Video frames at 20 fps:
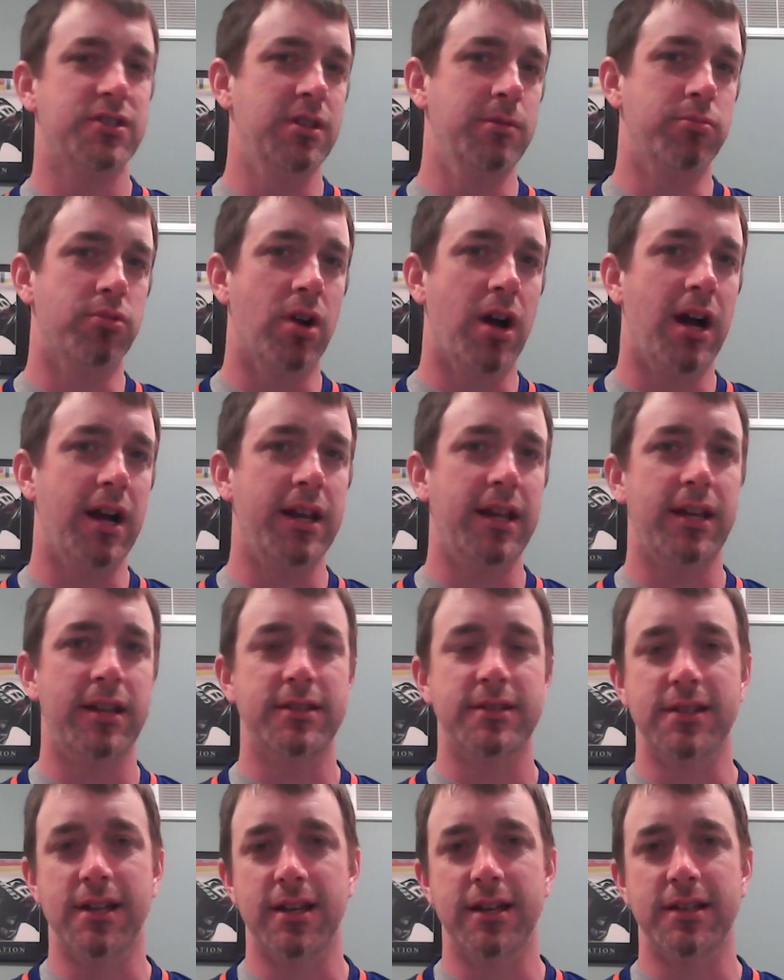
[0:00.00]
They brought
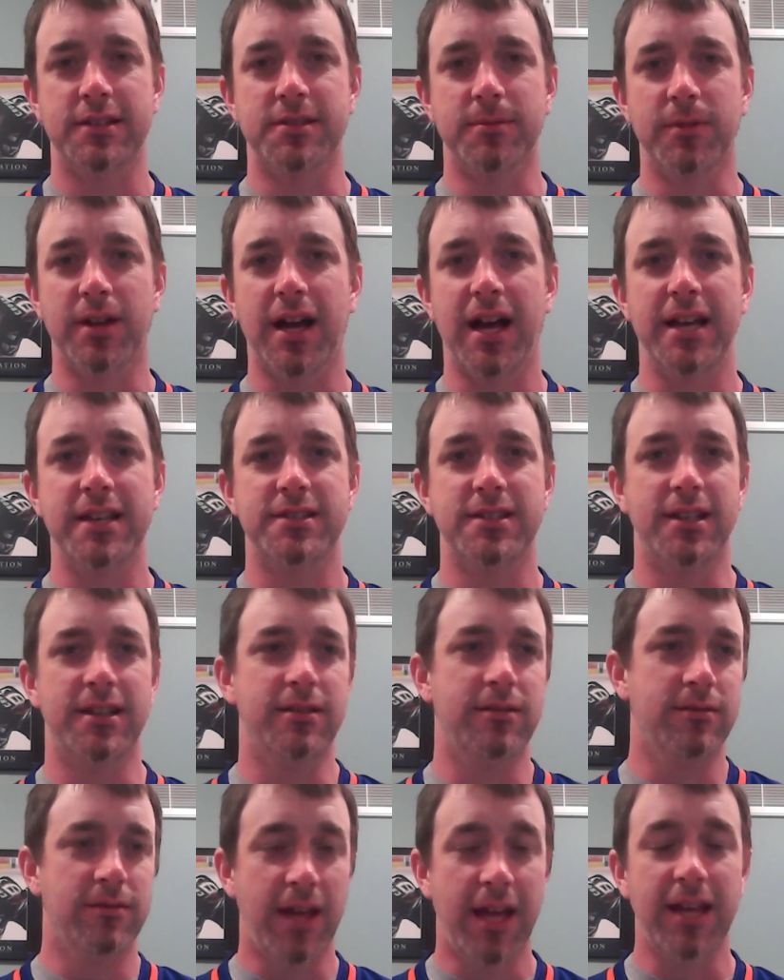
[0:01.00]
in uh, some guys
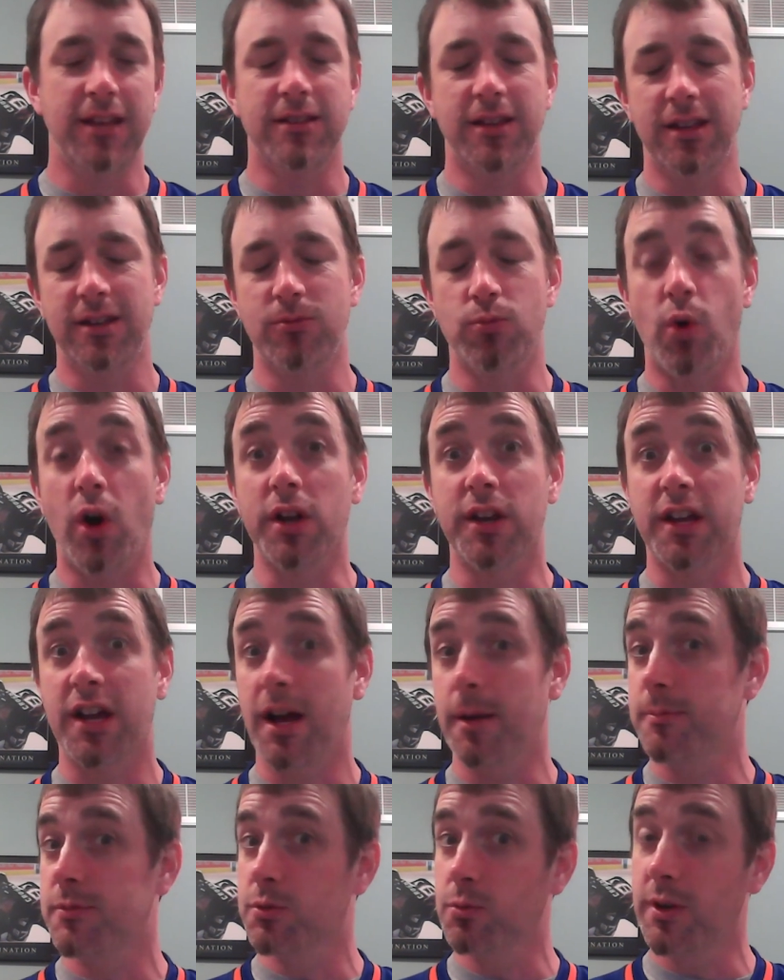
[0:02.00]
that, hey, they won
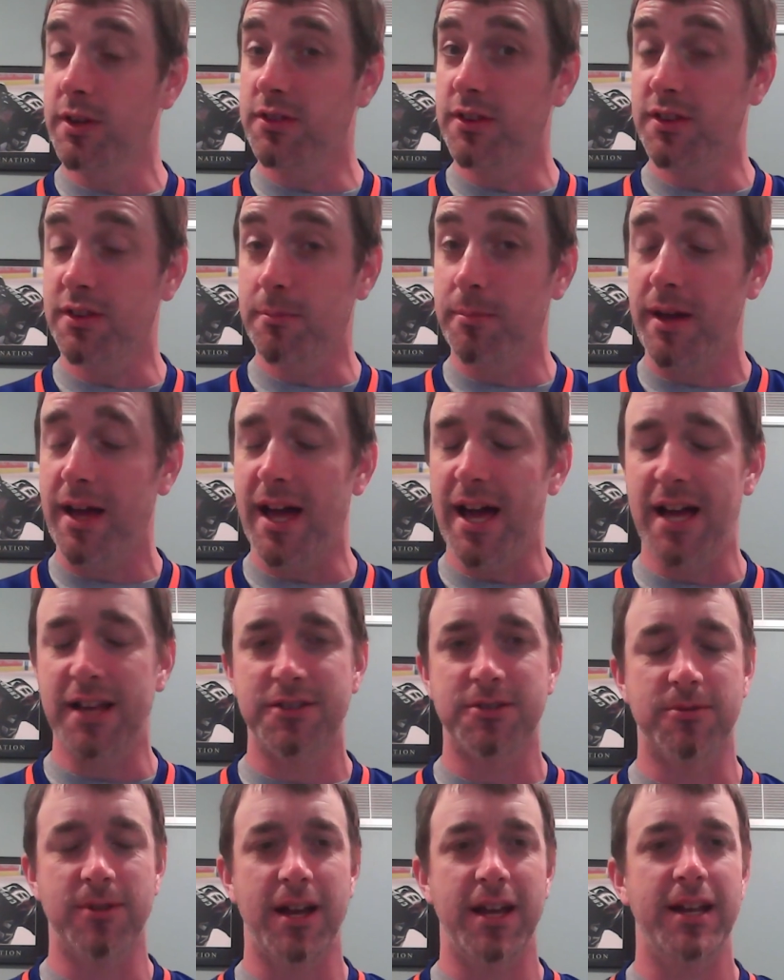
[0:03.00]
cups with in the
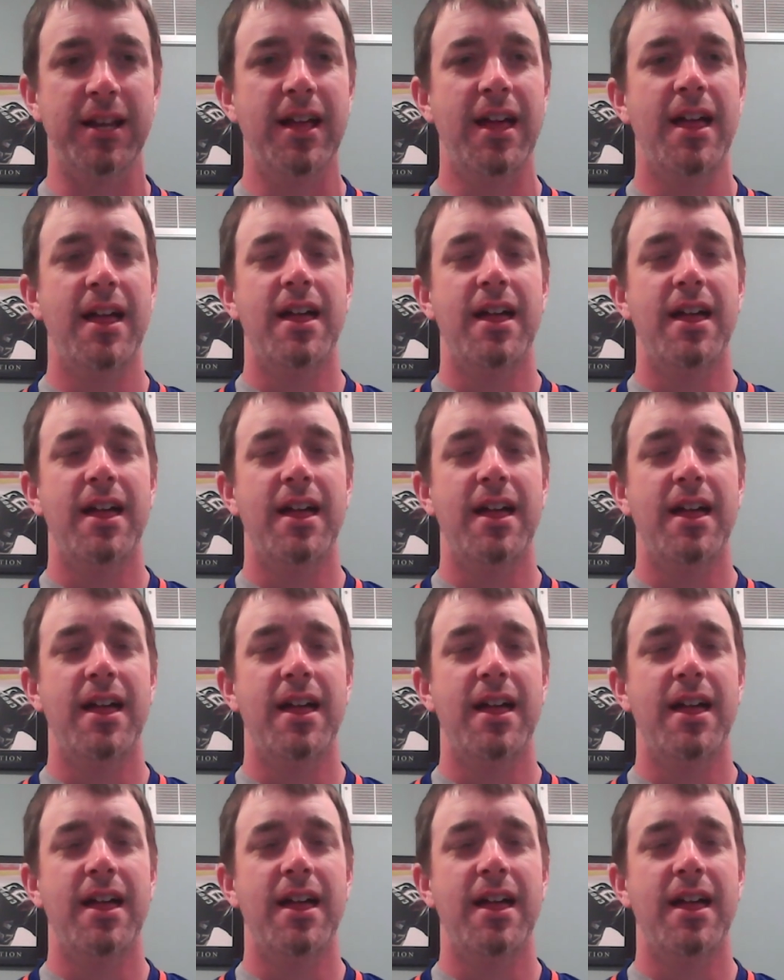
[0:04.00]
past, right?